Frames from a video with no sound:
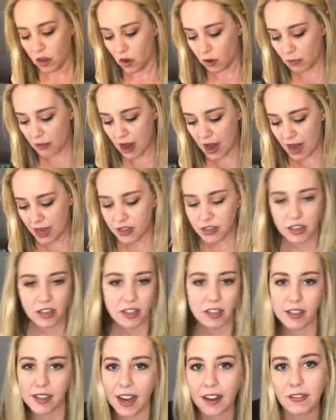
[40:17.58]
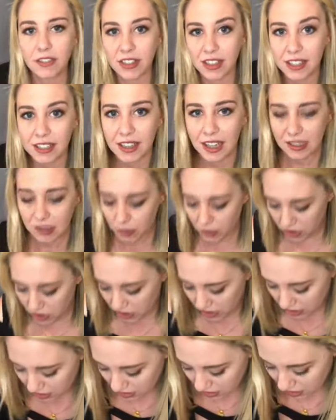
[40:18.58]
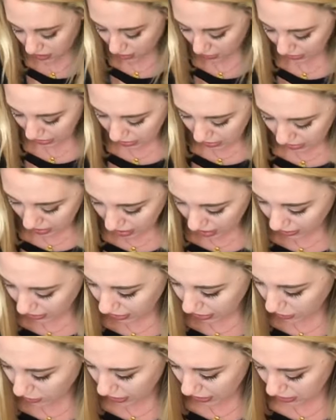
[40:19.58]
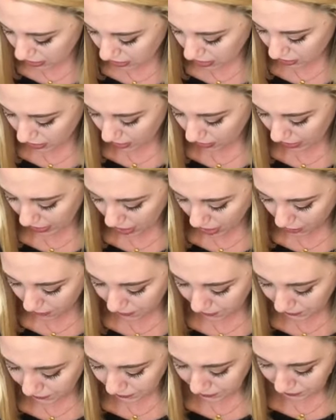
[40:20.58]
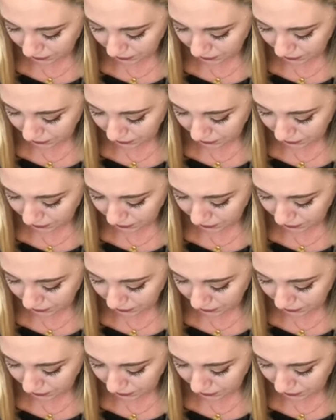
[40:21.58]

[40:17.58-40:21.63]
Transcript: going behind her. I feel like that's what she's about to yell anyway. So here we go.